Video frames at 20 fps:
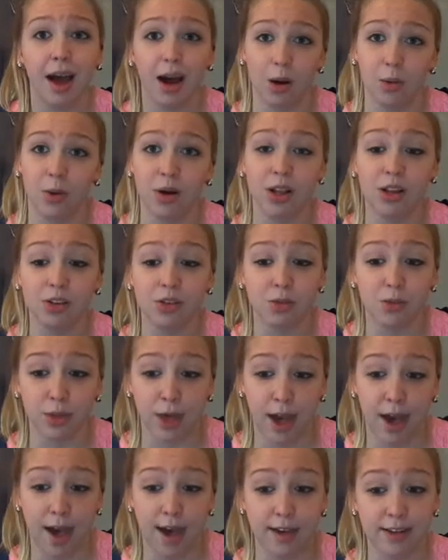I want to do
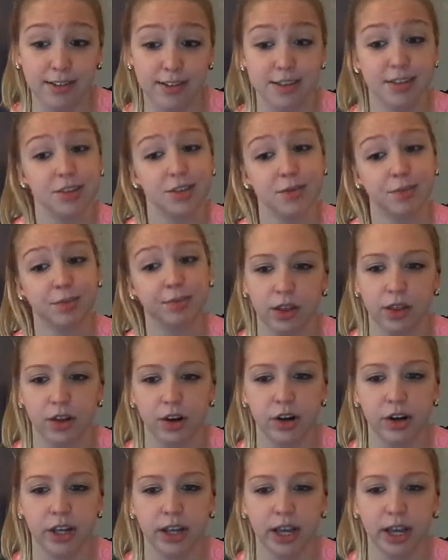that.
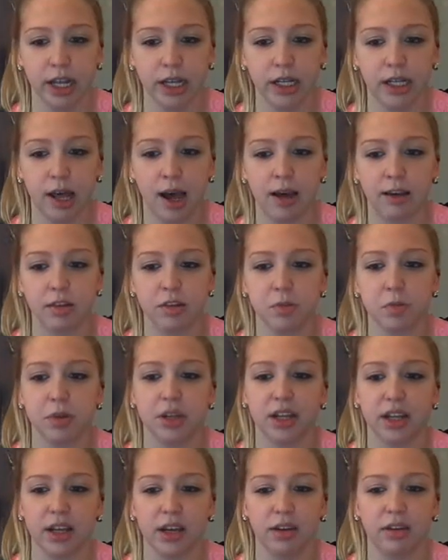38, last
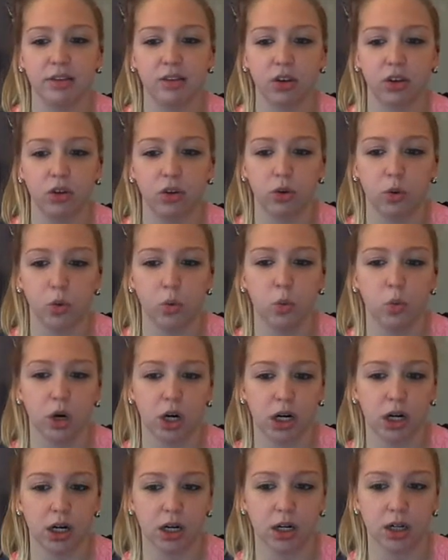place you
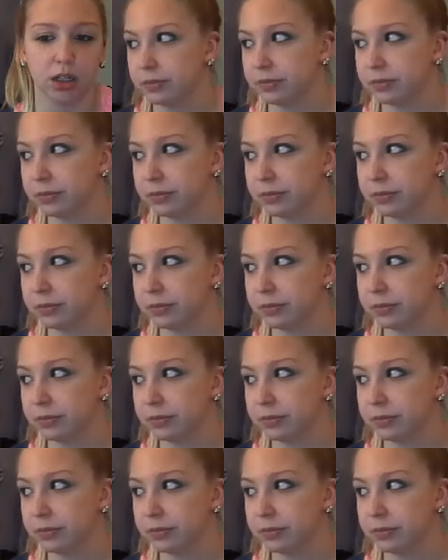were.